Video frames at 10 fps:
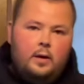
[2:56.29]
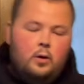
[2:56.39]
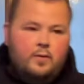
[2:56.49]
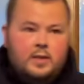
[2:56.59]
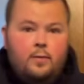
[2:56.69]

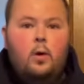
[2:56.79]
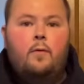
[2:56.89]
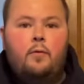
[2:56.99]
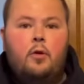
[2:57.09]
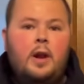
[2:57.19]
Obviously if you have
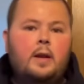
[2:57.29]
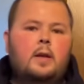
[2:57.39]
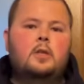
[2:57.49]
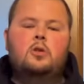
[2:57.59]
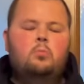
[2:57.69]
a front end
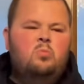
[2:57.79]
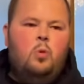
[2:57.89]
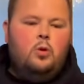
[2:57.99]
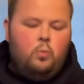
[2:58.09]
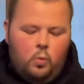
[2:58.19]
collision,
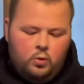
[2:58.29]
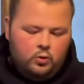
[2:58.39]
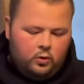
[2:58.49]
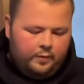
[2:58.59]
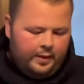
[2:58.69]
we
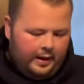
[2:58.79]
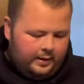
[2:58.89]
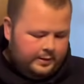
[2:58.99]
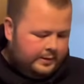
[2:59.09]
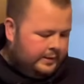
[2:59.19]
wouldn't cover
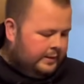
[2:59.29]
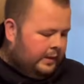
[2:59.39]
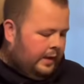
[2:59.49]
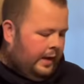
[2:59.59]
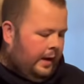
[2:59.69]

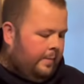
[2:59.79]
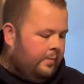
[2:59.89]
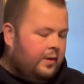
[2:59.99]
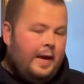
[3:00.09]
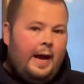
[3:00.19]
that.
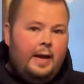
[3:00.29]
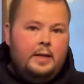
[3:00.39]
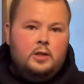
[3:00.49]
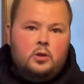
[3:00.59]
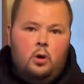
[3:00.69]
They are
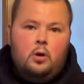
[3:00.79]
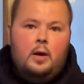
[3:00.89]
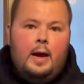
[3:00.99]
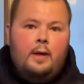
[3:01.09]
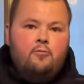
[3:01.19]
in stock
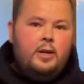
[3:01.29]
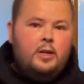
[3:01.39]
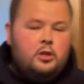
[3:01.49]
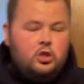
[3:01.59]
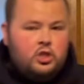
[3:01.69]
and
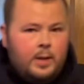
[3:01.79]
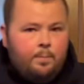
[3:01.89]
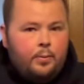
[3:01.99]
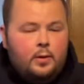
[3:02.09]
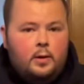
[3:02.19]
to
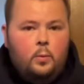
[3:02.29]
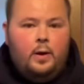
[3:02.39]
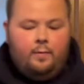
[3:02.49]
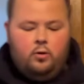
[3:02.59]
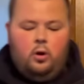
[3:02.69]
ship. We
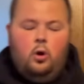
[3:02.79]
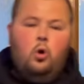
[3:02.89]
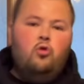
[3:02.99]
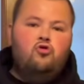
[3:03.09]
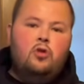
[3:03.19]
have got
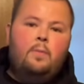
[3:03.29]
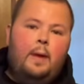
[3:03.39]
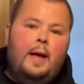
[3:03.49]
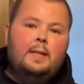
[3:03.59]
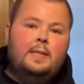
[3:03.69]
100
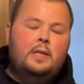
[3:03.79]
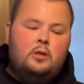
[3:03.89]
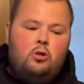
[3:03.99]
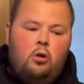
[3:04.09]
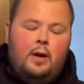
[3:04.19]
pairs in
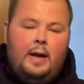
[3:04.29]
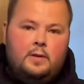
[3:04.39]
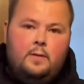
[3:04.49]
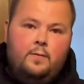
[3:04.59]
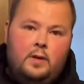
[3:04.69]
stock
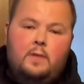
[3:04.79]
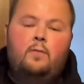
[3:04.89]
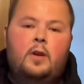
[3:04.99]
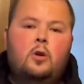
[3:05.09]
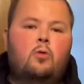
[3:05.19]
as of this
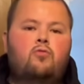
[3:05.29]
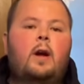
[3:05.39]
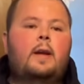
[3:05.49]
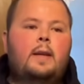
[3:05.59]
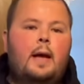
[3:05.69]
video
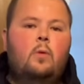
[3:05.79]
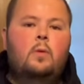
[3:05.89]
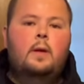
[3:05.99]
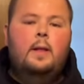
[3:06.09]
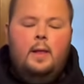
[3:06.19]
right now.
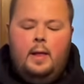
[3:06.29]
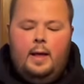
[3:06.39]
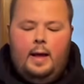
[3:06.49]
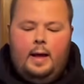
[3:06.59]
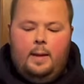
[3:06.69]

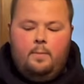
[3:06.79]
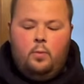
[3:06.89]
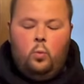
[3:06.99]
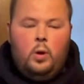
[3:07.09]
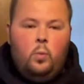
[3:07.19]

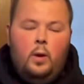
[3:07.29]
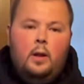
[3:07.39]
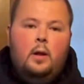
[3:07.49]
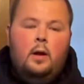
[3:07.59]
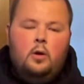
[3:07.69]
We
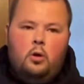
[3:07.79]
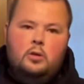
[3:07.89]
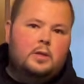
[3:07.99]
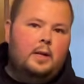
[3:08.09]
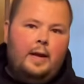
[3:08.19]
will
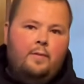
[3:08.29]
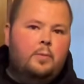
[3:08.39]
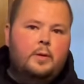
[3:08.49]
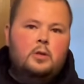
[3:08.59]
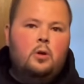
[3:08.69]
constantly have
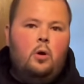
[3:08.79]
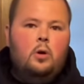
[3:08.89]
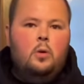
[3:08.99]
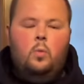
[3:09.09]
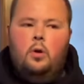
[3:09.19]
them in
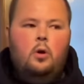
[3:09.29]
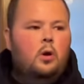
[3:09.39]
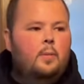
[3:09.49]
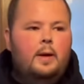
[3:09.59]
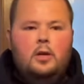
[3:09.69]
stock. We're not
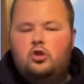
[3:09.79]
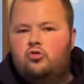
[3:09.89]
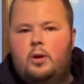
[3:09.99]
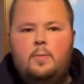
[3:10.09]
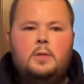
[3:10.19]
going to be
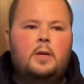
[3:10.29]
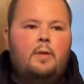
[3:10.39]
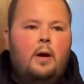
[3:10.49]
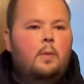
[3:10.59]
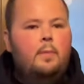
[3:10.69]
traipsing
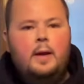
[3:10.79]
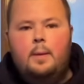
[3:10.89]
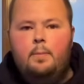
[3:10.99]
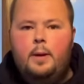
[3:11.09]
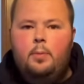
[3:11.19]
around and
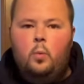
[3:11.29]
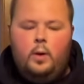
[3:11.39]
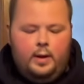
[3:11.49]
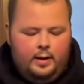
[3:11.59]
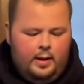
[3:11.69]
making people
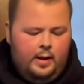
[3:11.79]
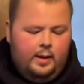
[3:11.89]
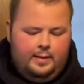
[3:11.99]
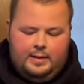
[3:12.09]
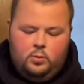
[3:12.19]
wait.
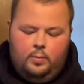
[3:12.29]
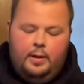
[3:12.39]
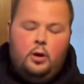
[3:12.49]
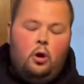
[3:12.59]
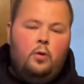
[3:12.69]
This will be
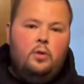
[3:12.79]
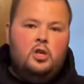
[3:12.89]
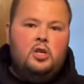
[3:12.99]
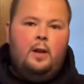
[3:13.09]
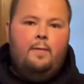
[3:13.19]
an
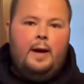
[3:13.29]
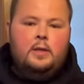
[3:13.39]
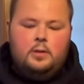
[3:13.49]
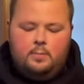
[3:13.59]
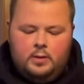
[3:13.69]
on-the-shelf
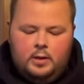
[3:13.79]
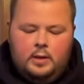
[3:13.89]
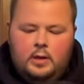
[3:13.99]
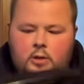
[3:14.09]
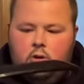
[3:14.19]
item.
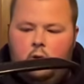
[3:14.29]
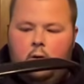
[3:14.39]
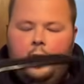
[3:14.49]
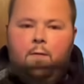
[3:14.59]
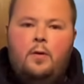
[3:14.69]

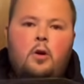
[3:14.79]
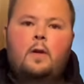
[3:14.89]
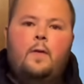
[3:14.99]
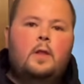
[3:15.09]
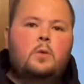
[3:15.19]
So if the
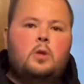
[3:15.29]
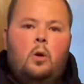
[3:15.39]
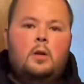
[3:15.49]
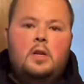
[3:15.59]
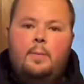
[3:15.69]
only thing that was
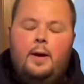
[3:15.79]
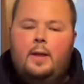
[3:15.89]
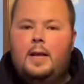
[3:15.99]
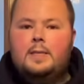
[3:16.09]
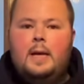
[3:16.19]
holding you back the
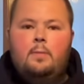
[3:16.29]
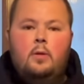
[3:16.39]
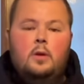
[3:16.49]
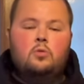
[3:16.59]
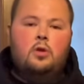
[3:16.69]
last time that
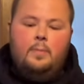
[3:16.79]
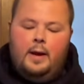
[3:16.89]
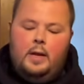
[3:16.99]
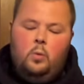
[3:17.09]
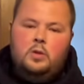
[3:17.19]
these were on the
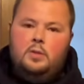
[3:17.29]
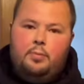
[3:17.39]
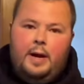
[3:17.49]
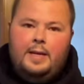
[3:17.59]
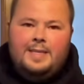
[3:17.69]
market was the
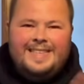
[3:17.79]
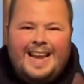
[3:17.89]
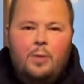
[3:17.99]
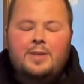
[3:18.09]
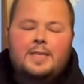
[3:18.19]
price,
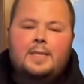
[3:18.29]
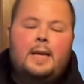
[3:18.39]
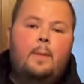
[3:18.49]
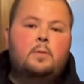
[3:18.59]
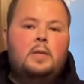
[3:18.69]
now is the
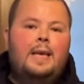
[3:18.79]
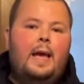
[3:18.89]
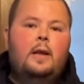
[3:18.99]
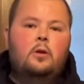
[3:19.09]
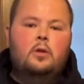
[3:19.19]
time to get
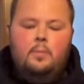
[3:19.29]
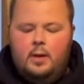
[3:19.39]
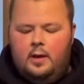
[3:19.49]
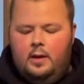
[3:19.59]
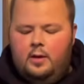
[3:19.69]
in on them.
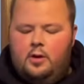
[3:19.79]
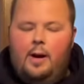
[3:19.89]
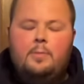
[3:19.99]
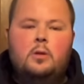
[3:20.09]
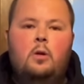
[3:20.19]
They're
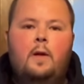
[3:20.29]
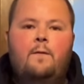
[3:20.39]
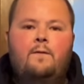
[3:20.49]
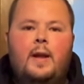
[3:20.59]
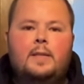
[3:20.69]
absolutely
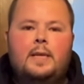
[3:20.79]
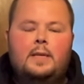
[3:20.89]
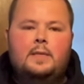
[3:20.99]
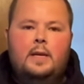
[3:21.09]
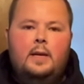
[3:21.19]

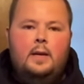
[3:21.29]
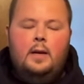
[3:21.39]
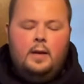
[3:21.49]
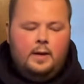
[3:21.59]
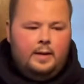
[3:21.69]
fantastic.
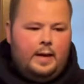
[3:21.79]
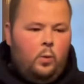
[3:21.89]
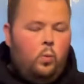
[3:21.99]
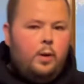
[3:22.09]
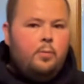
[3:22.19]
Now,
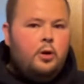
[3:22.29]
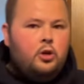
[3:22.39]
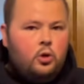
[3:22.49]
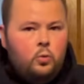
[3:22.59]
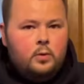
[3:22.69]
what I'm going to
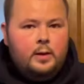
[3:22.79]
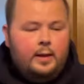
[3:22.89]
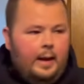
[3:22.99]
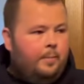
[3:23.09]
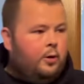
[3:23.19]
do,
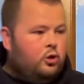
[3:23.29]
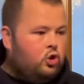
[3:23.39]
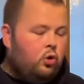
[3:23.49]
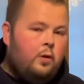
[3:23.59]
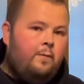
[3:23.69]
I'm going to
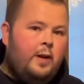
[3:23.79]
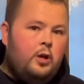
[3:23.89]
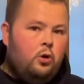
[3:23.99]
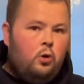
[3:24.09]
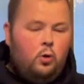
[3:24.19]
chuck a
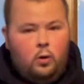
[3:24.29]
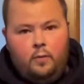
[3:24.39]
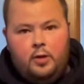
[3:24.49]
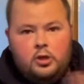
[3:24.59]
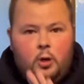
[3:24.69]
video
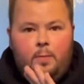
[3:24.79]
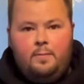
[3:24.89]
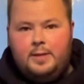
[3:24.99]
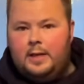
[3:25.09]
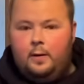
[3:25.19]
over the top of
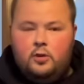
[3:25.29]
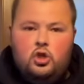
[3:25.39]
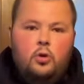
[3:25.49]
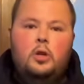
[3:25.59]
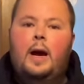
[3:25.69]
myself
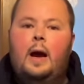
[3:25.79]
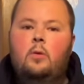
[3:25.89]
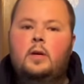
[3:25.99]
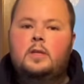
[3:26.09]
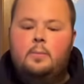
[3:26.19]
showing you how
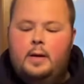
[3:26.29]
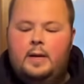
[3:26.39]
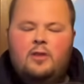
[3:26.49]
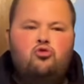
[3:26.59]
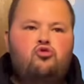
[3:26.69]
these are
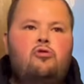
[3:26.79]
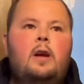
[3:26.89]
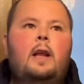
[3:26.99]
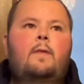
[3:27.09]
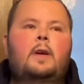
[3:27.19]
made. It's
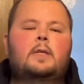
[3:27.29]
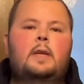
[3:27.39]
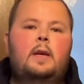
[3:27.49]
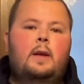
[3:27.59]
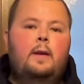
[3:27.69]
really
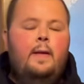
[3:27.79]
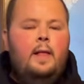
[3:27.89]
fascinating.